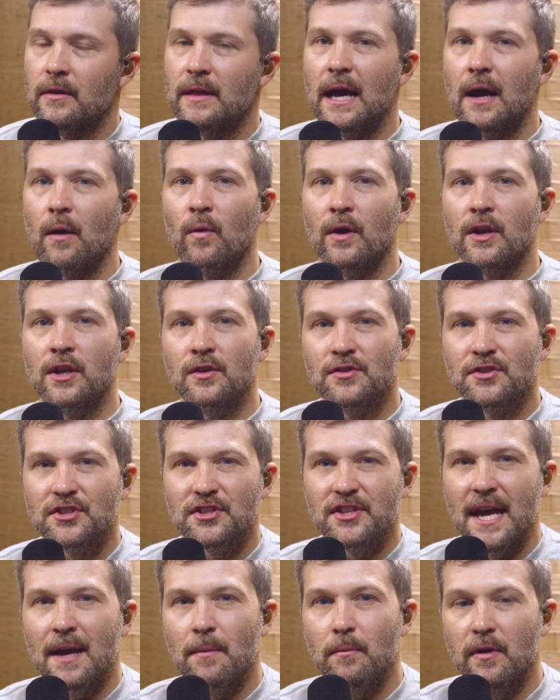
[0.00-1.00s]
That when you
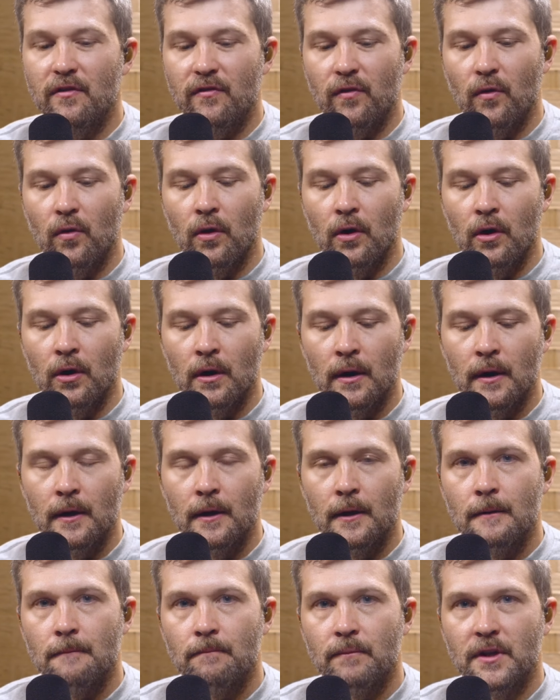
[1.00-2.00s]
stand before
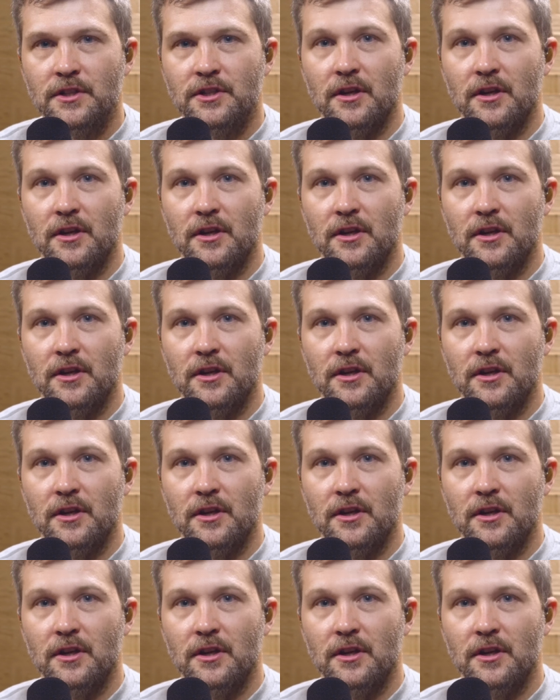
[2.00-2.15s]
the